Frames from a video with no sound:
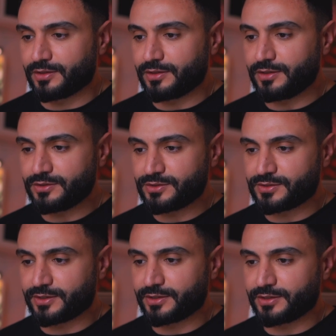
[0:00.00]
Each
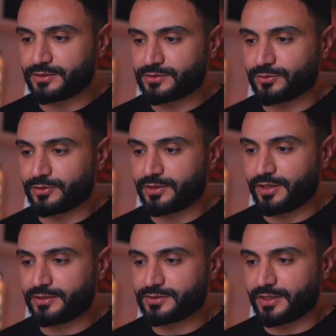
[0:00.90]
circle
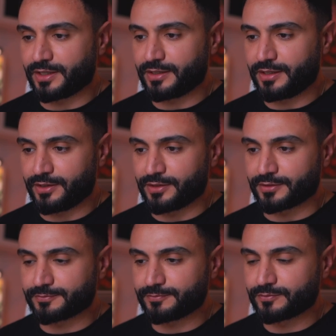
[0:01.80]
contains a layer.
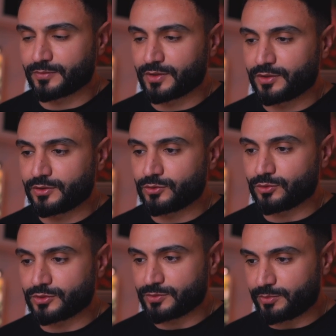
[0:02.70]
To
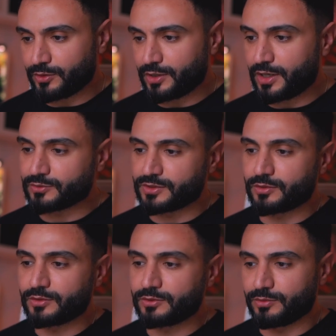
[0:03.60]
explore how the
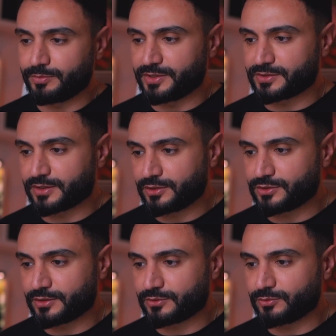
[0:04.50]
code will be
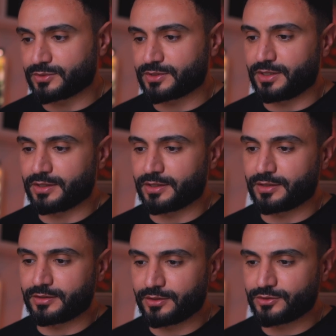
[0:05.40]
structured with clean
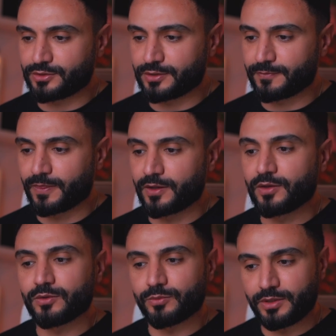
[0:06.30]
architecture,
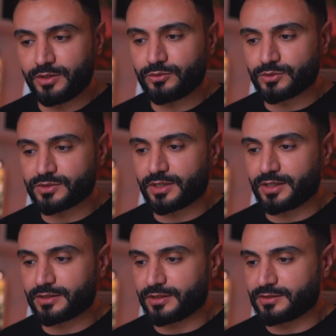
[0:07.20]
we need to
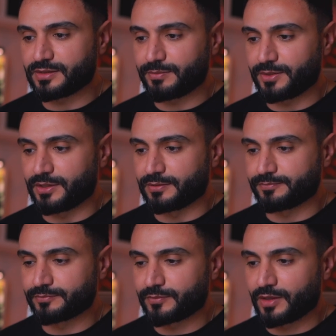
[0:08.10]
start in the middle
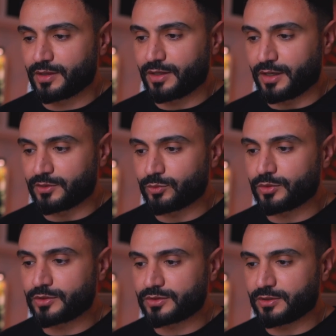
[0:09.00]
and
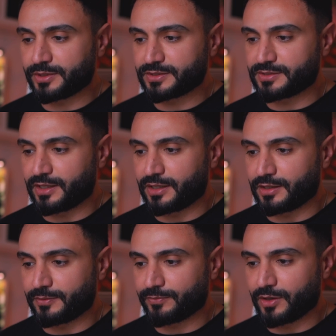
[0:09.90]
work towards
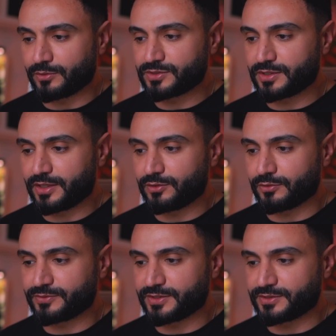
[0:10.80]
the outside
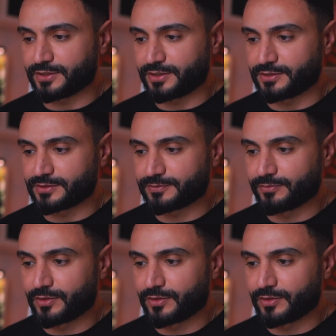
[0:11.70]
of the circles.